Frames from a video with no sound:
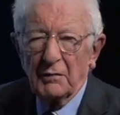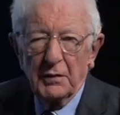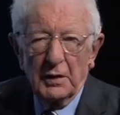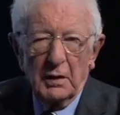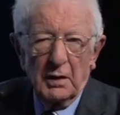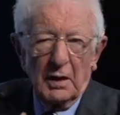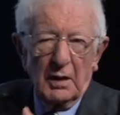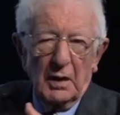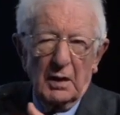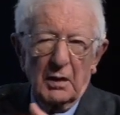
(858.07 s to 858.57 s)

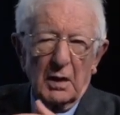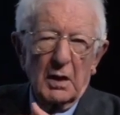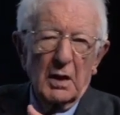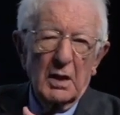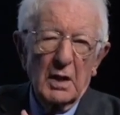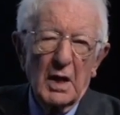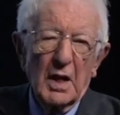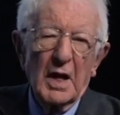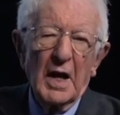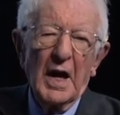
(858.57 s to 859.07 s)
a
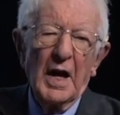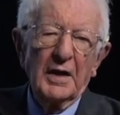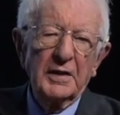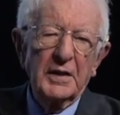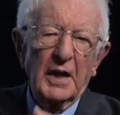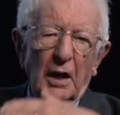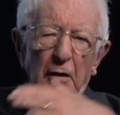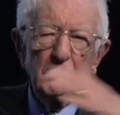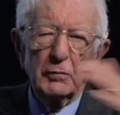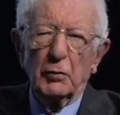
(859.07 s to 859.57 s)

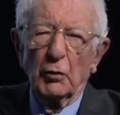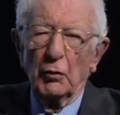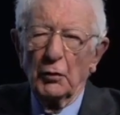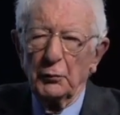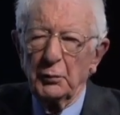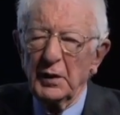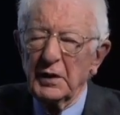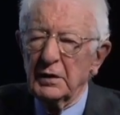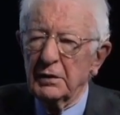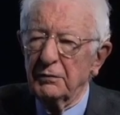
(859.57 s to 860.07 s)
handout called
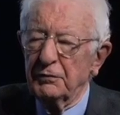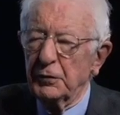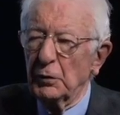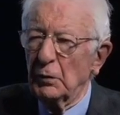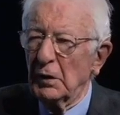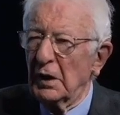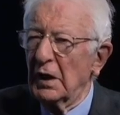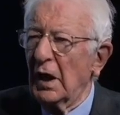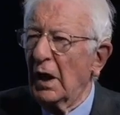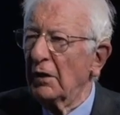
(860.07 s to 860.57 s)
Winter Fuel
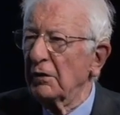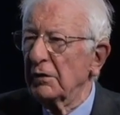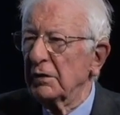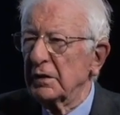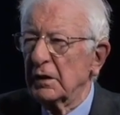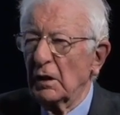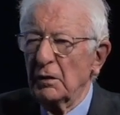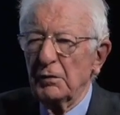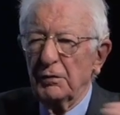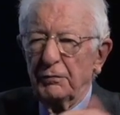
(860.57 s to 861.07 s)
Allowance. It
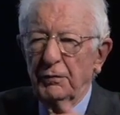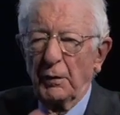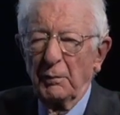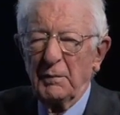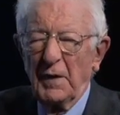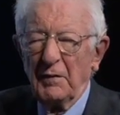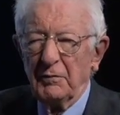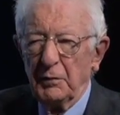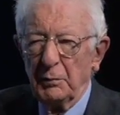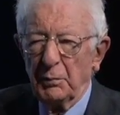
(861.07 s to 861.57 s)
goes from
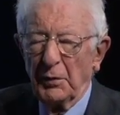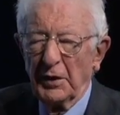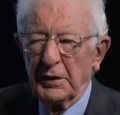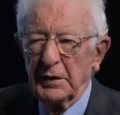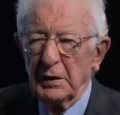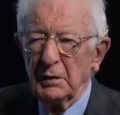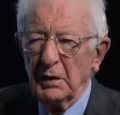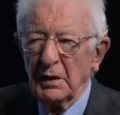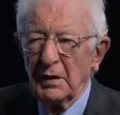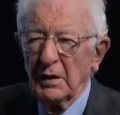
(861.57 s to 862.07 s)

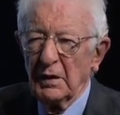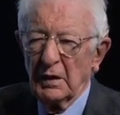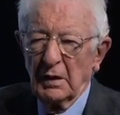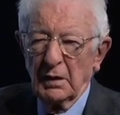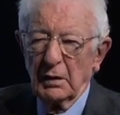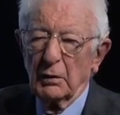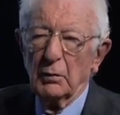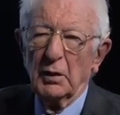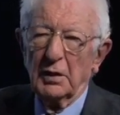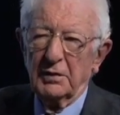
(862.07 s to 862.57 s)
everybody
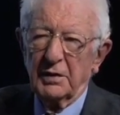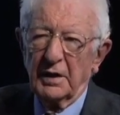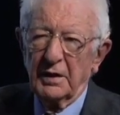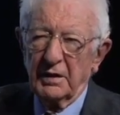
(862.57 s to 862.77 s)
who has